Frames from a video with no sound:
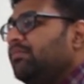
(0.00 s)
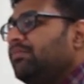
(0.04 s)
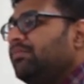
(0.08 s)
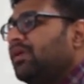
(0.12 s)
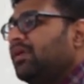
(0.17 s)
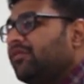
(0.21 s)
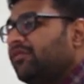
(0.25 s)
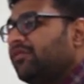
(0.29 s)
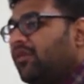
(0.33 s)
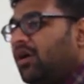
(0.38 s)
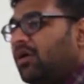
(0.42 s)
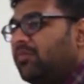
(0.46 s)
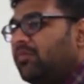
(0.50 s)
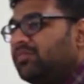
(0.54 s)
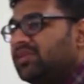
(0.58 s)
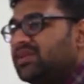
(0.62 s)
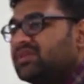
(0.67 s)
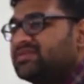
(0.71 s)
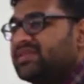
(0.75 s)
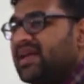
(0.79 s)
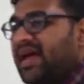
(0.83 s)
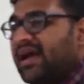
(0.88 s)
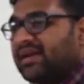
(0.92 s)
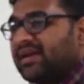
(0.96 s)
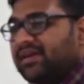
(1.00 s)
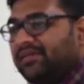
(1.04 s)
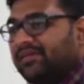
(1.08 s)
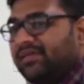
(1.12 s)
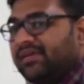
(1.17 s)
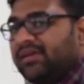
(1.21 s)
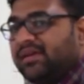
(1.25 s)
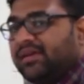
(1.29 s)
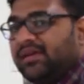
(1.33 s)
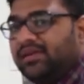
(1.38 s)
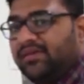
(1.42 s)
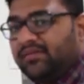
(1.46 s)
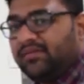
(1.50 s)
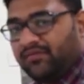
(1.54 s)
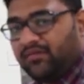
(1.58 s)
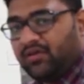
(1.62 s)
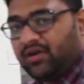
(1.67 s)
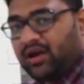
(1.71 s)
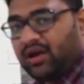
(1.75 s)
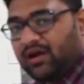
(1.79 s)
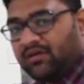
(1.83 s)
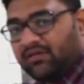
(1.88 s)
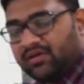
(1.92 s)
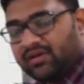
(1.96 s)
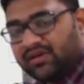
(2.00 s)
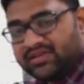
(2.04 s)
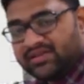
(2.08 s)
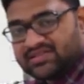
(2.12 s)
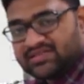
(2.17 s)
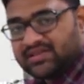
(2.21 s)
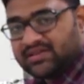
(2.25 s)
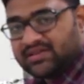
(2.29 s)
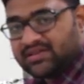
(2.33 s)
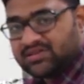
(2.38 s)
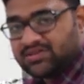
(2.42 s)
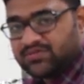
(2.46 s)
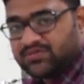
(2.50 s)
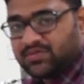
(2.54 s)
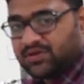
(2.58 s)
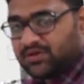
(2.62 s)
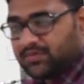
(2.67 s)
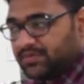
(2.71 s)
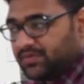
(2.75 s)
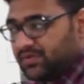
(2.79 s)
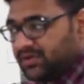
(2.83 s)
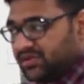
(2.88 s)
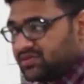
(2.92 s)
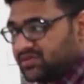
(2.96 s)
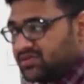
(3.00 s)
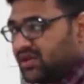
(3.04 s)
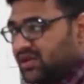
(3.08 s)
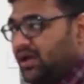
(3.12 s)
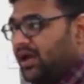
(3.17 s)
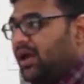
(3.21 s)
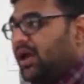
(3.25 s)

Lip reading: performed this activity for our research purpose,